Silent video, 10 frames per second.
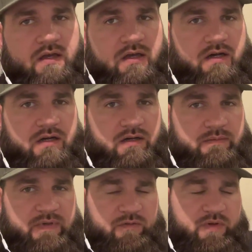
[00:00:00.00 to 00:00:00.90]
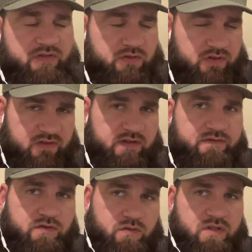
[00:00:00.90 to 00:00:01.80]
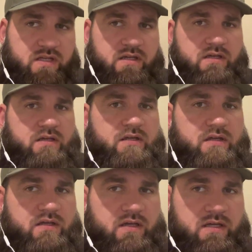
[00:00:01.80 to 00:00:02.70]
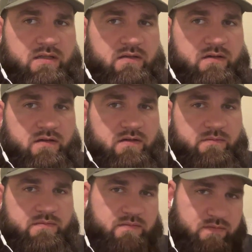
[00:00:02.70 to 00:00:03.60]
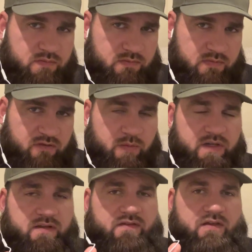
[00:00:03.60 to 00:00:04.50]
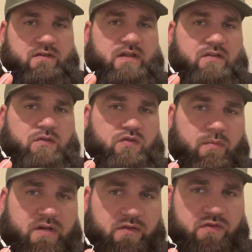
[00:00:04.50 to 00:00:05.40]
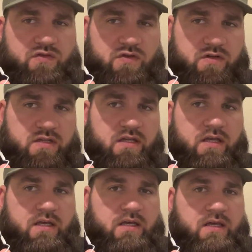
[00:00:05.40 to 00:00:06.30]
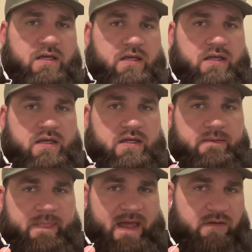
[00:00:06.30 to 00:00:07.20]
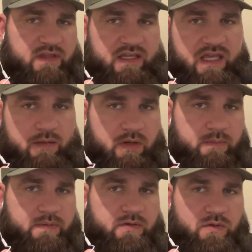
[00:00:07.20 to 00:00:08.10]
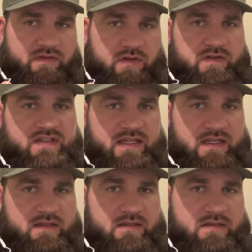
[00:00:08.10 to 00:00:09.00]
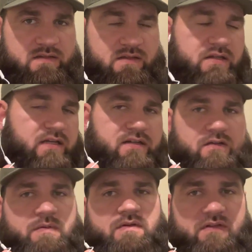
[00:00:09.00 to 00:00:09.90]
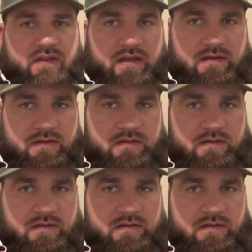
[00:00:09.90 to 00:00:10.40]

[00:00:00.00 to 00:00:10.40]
Everybody's journey is different, unique, and everybody needs to hear that. So somebody else's journey and how they came up, you have to understand that you're not going to experience that.